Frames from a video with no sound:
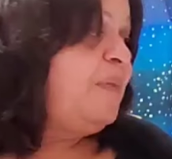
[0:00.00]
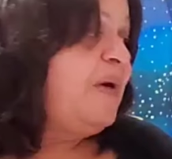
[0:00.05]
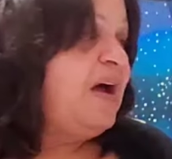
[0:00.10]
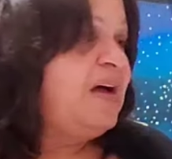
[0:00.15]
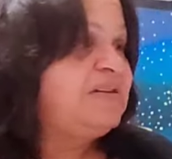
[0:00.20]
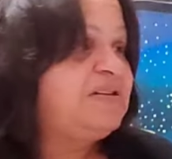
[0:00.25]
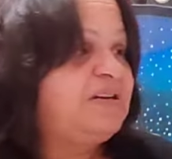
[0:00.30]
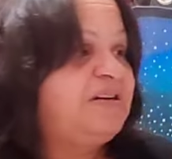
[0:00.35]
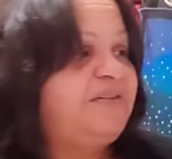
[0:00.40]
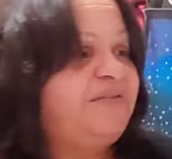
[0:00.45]
in
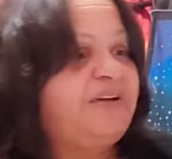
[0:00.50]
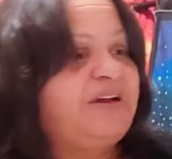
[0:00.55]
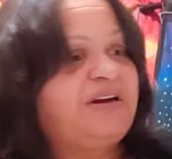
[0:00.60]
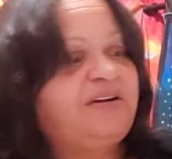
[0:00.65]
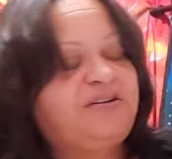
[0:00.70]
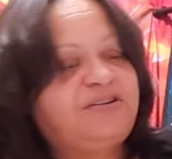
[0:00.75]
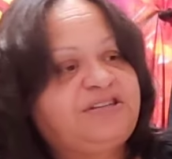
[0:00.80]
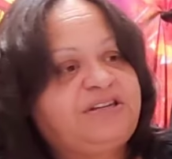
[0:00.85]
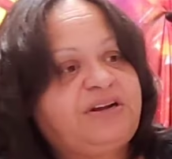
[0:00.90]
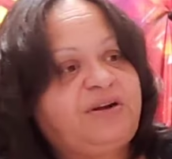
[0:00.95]
positive
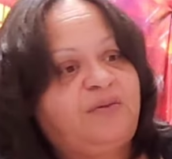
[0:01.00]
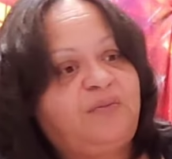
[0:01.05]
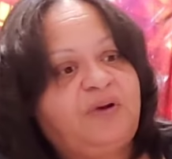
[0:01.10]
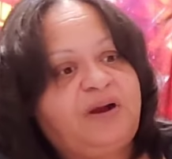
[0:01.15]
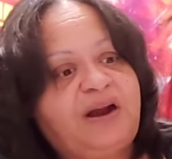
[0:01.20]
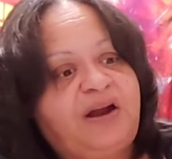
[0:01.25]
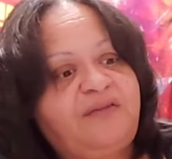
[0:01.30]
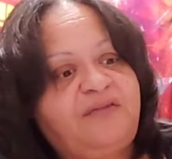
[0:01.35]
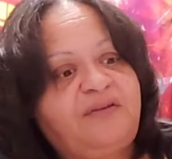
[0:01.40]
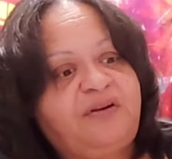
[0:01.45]
energy or
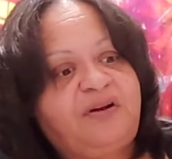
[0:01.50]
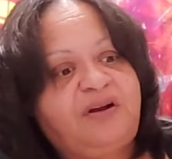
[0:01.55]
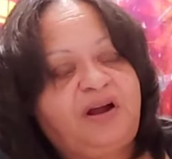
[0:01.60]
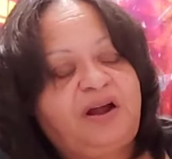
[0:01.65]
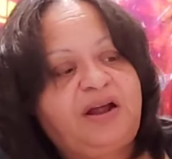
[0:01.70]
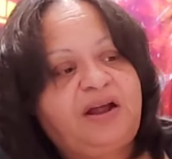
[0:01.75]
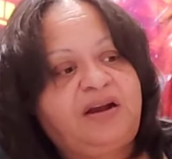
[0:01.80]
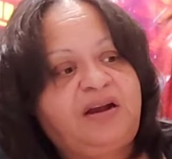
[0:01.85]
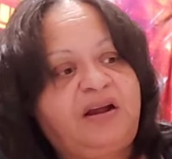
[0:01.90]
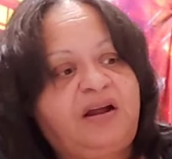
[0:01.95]
whatever,
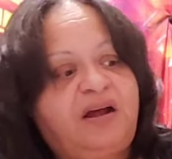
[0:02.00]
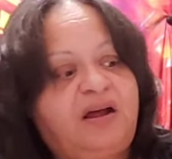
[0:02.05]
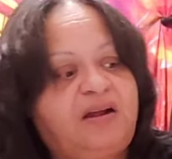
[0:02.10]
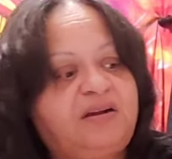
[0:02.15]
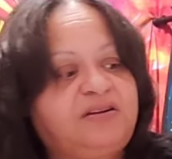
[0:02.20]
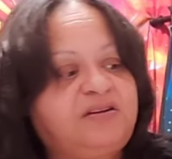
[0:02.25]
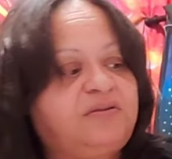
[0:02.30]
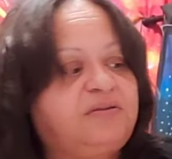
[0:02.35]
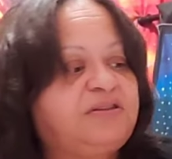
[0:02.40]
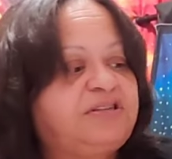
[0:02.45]

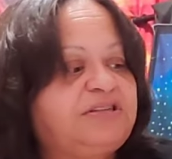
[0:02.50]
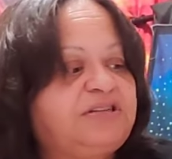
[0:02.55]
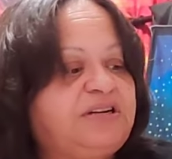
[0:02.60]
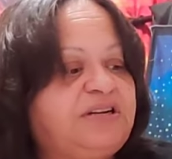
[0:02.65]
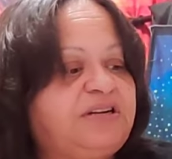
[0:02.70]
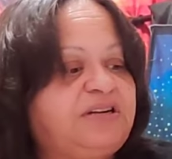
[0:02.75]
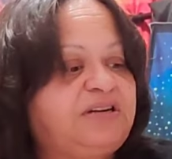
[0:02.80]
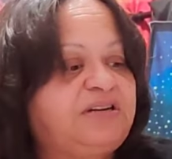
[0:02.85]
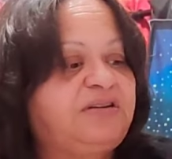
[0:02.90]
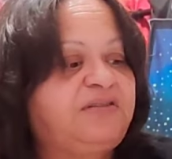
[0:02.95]
and do what you
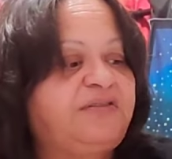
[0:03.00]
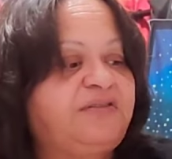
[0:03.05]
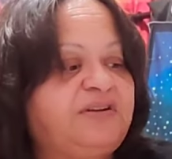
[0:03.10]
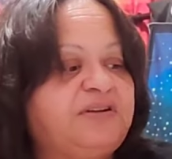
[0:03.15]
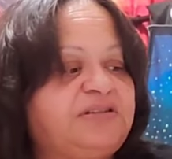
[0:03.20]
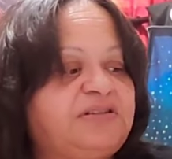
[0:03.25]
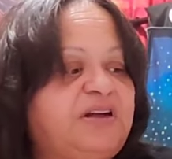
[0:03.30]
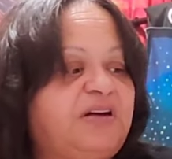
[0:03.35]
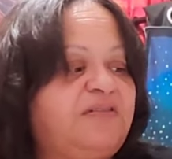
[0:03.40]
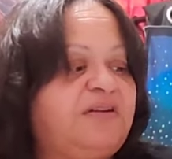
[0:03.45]
need to do for
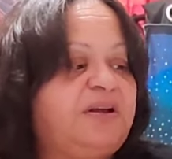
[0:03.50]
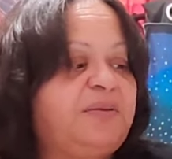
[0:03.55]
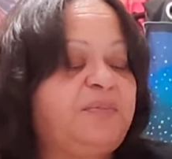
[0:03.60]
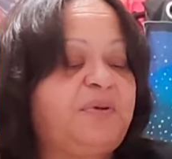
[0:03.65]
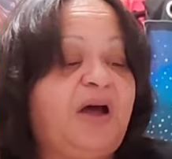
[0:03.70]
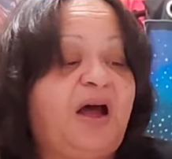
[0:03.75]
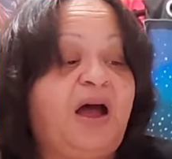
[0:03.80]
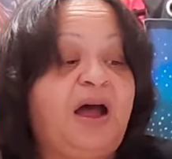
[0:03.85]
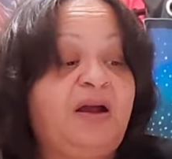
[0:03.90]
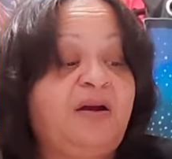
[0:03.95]
yourself. Keep
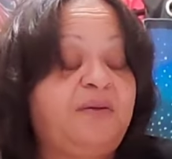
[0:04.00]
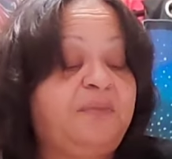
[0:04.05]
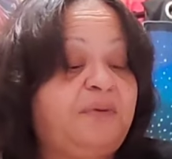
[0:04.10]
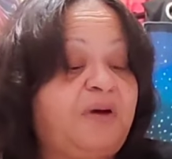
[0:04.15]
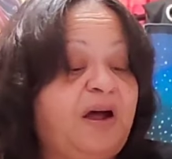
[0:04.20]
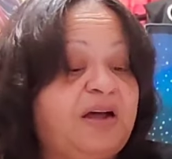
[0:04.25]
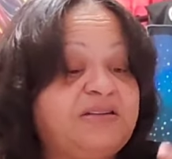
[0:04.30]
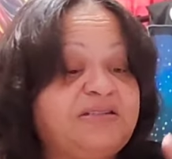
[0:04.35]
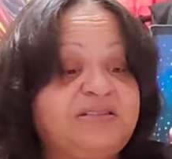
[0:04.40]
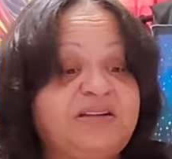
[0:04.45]
your eye on the
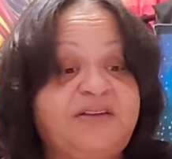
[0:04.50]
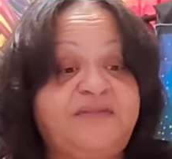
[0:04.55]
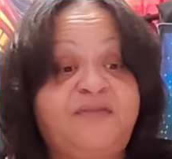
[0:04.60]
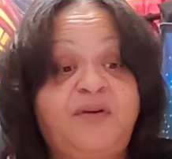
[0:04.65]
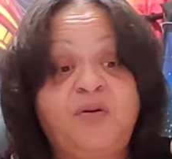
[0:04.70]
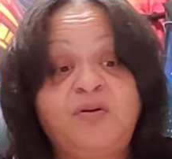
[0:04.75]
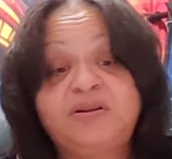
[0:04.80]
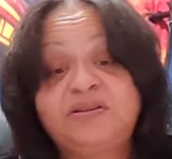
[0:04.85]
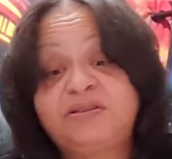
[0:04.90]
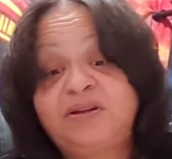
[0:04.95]
prize. Stay
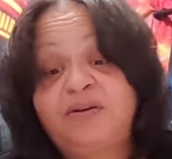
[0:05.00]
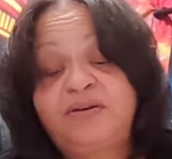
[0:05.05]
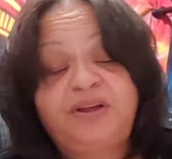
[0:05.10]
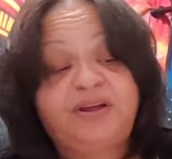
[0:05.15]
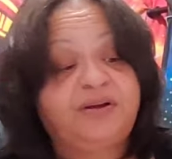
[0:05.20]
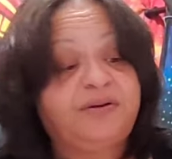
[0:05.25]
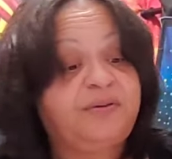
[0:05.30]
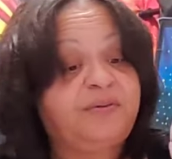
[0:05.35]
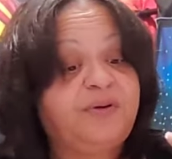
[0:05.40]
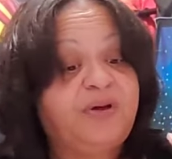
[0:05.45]
focused on
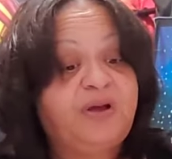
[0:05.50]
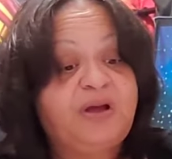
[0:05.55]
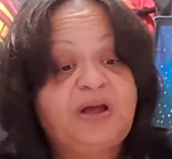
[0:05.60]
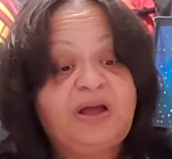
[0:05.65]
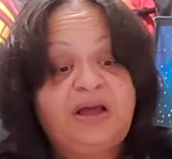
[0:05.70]
you.